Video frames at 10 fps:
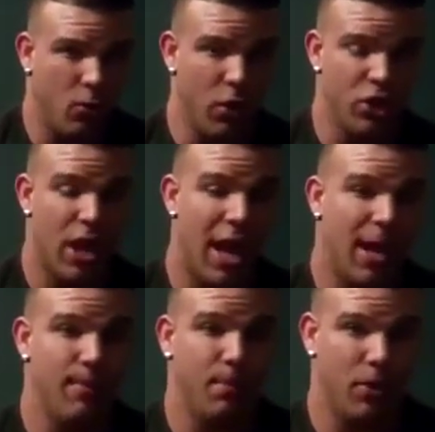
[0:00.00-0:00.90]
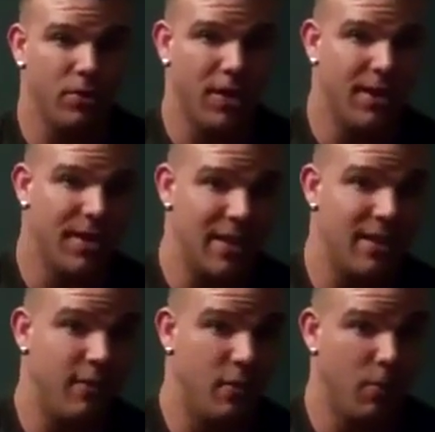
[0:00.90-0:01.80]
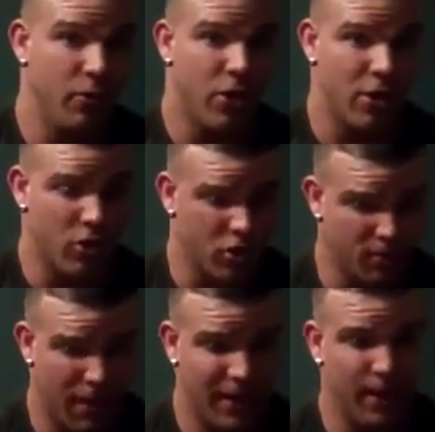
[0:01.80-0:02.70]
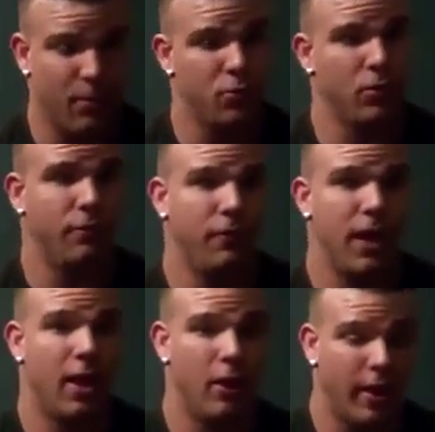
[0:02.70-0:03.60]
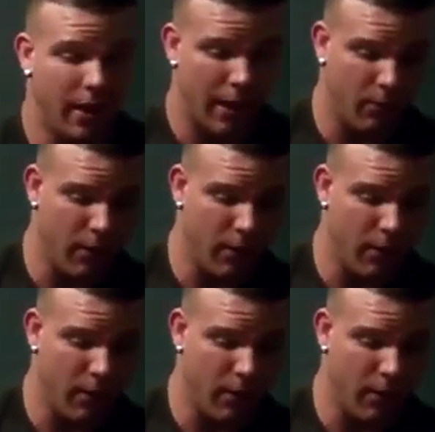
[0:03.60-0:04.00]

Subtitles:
which I am personally sensitive to progesterones. My nipples will flare. I'll get like